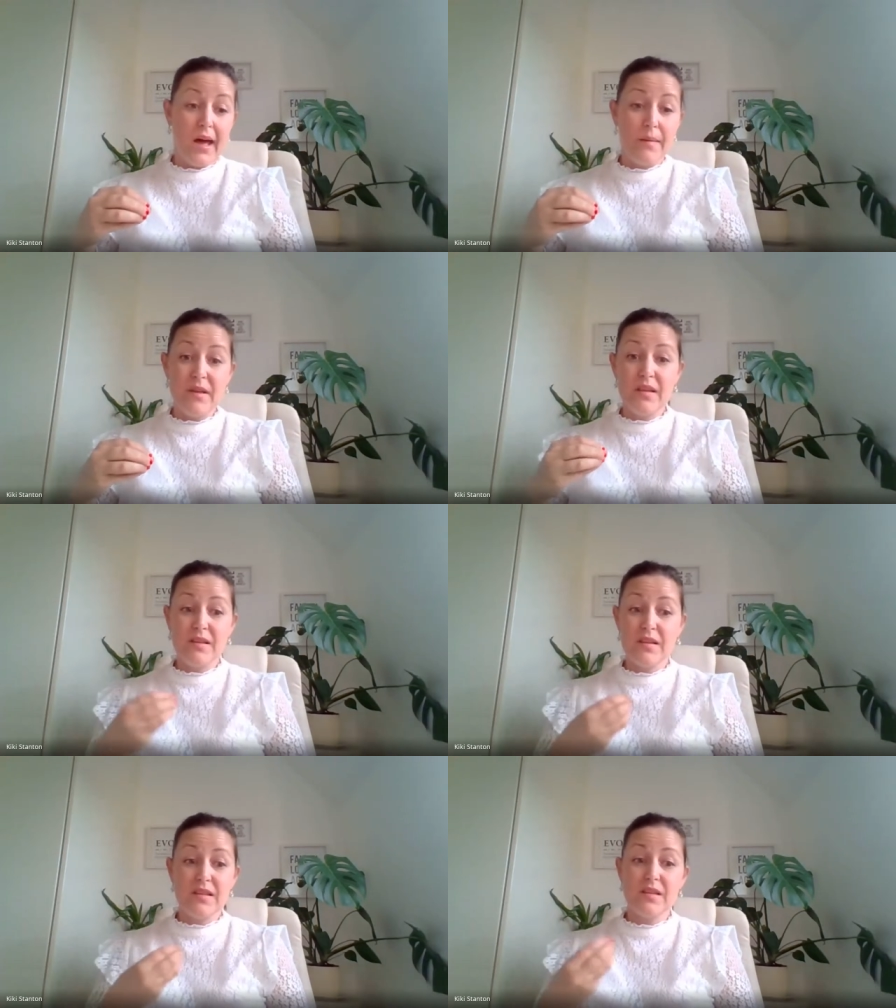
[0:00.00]
Um, and there,
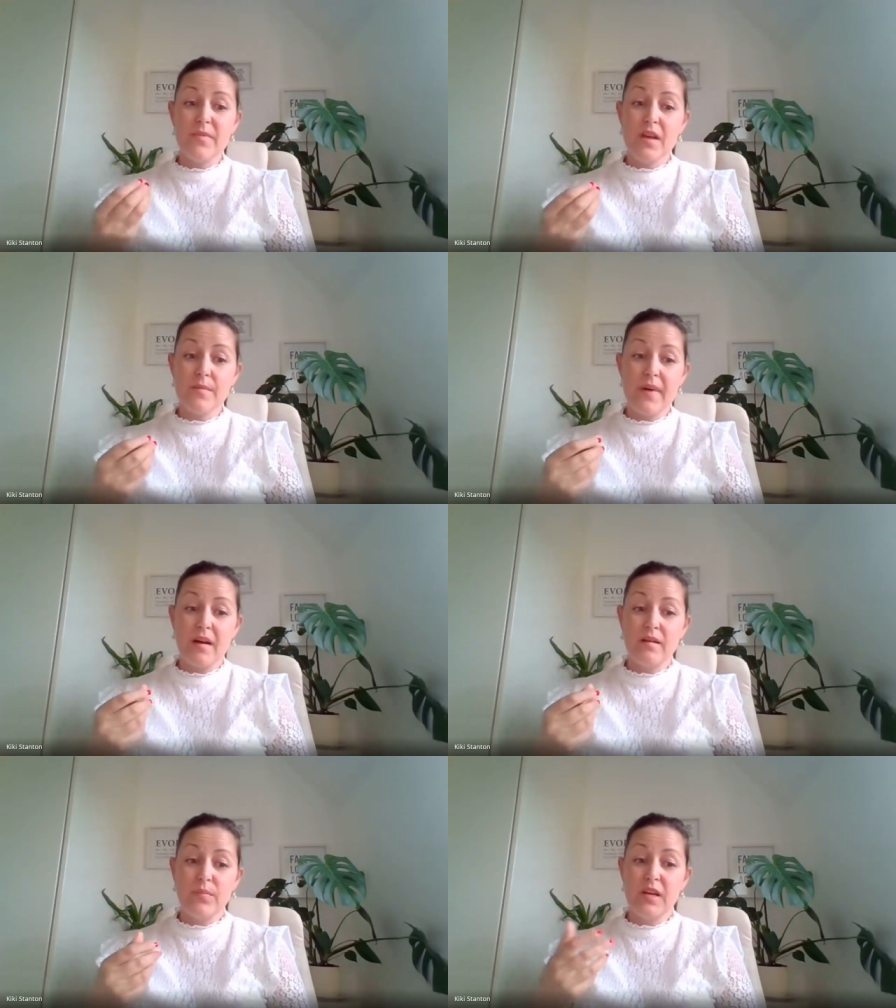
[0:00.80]
there's something
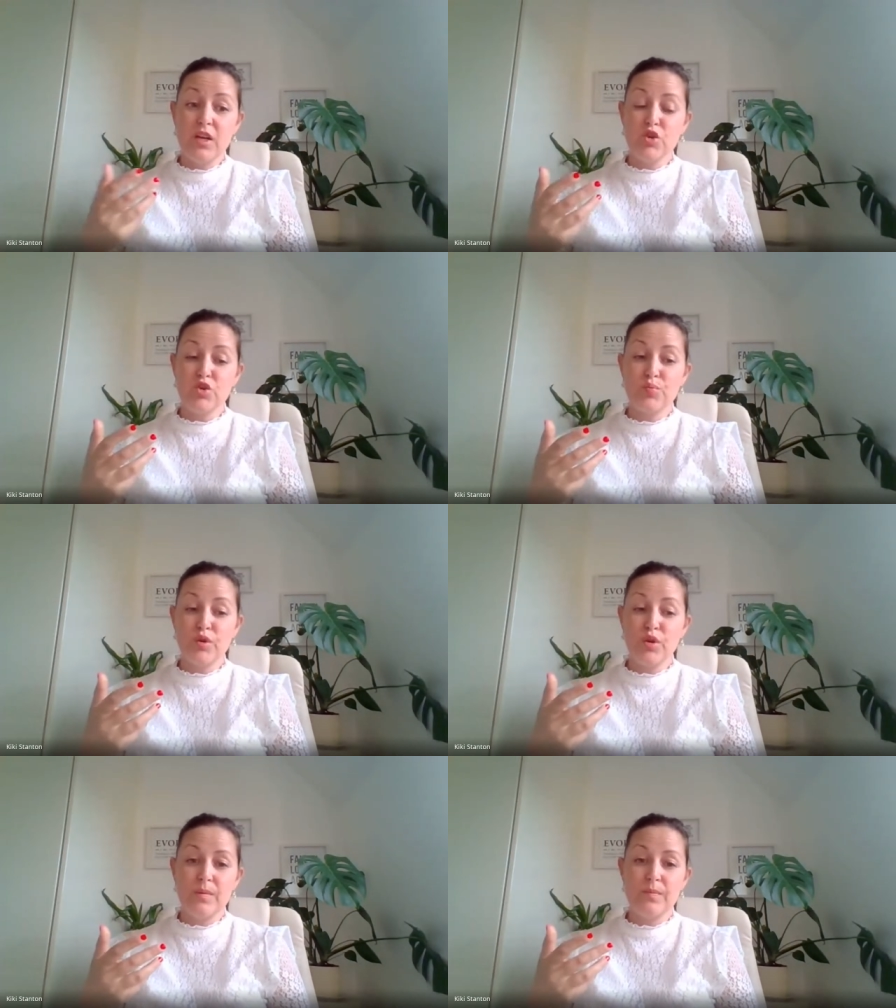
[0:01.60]
about being an
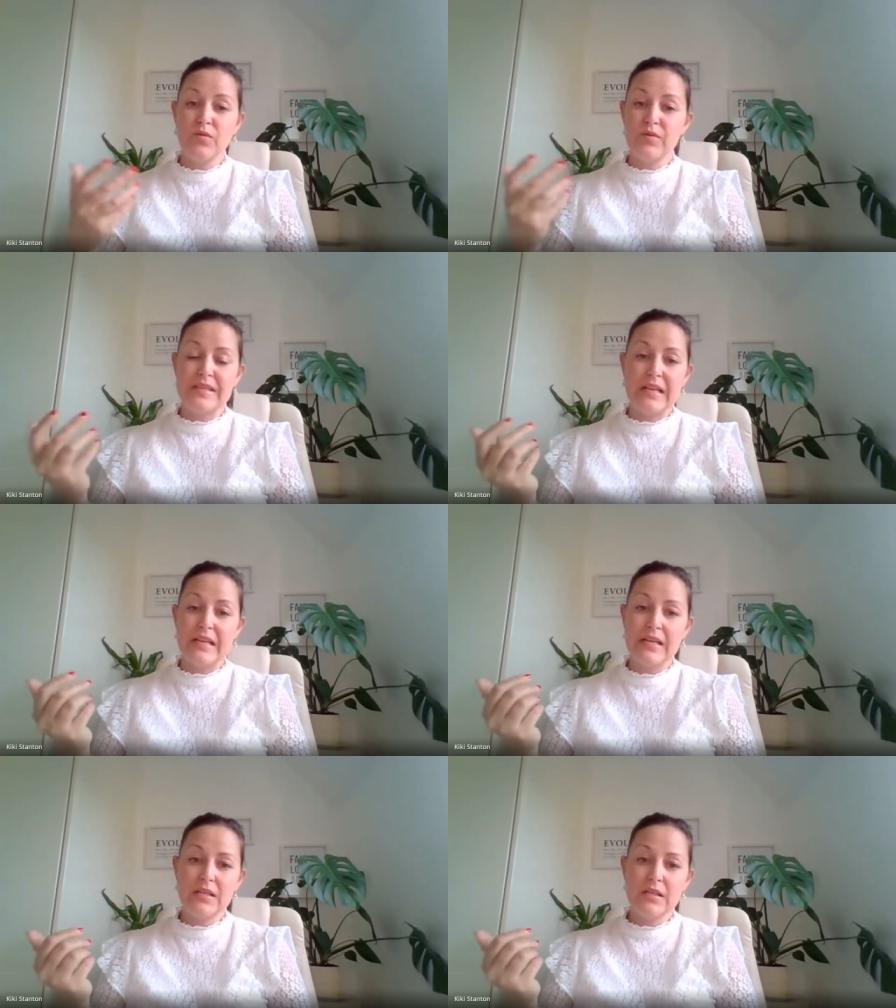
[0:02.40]
entrepreneur and being
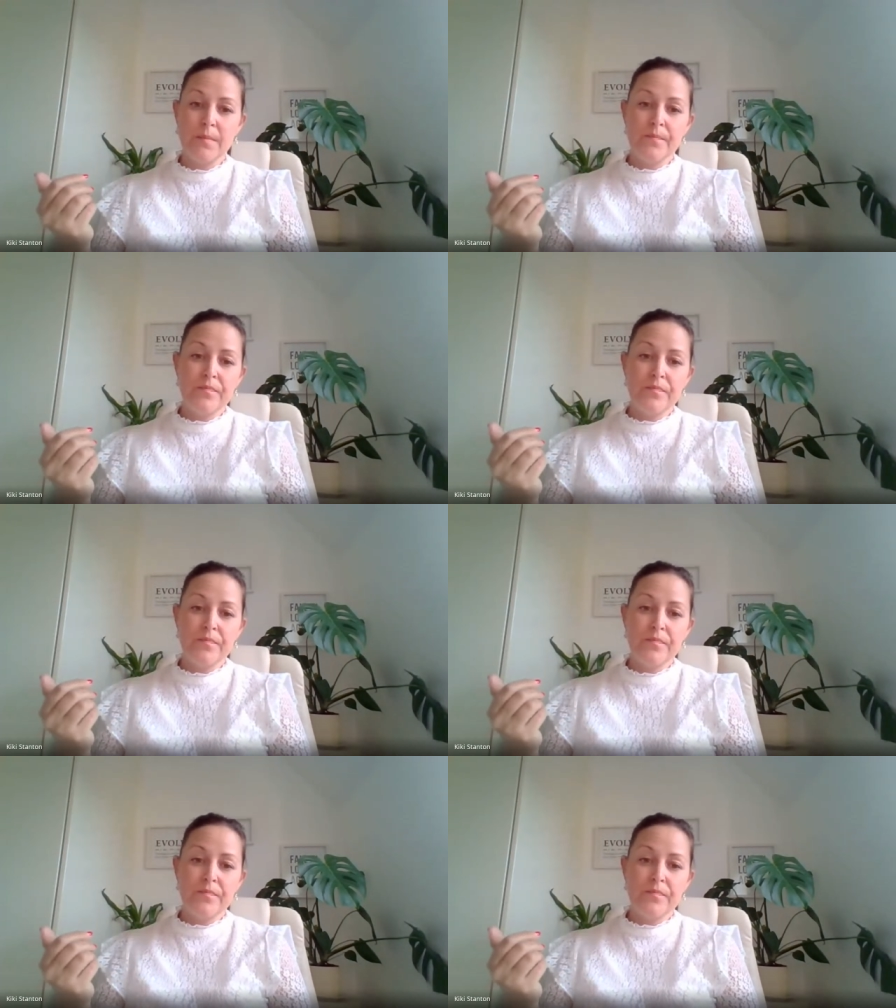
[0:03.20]
resilient,